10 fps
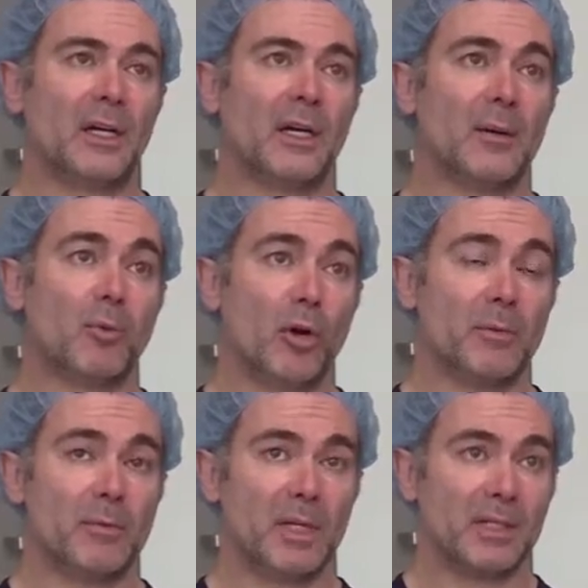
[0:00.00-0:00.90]
an
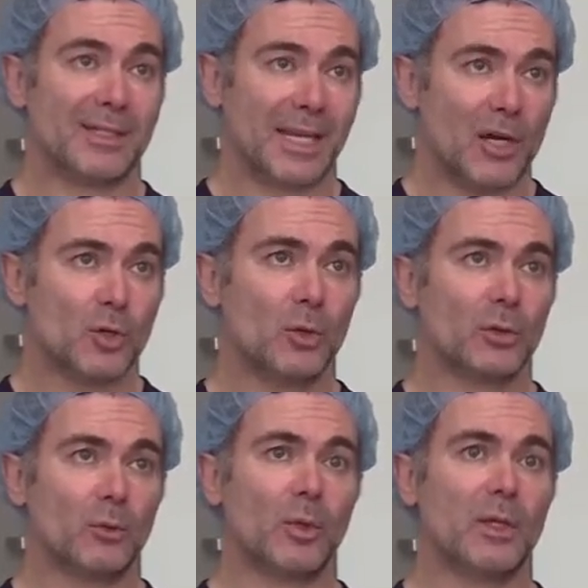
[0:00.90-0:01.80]
appointment being
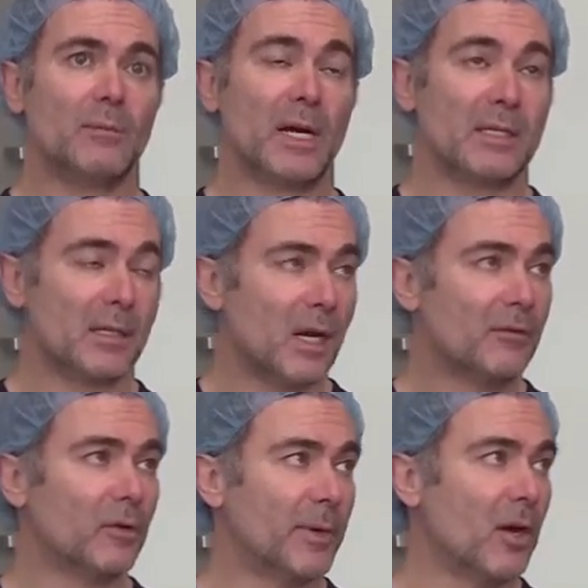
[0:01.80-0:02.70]
scheduled with
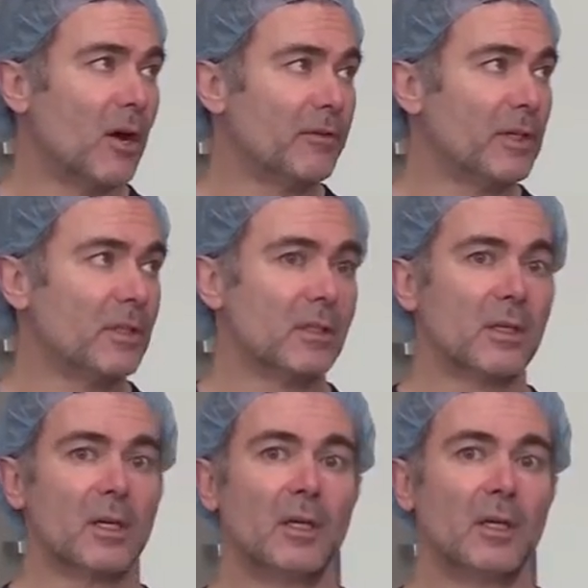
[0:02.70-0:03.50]
myself or my office